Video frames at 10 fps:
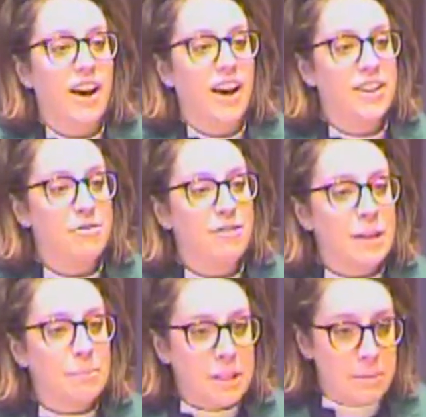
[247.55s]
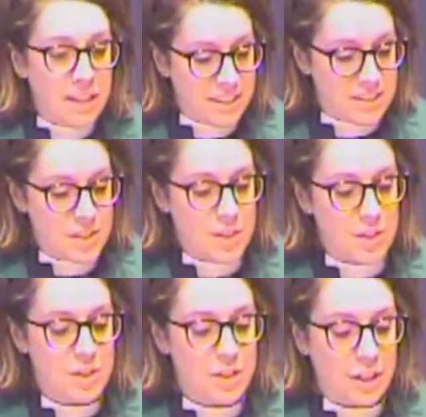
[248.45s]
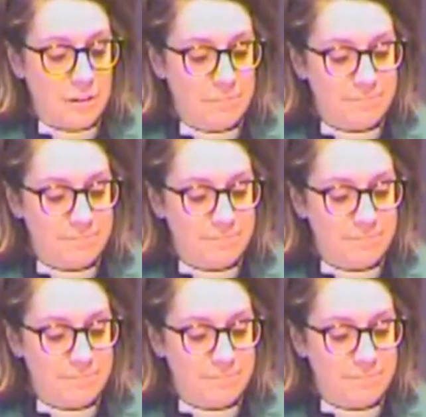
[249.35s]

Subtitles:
and the family begins to stir.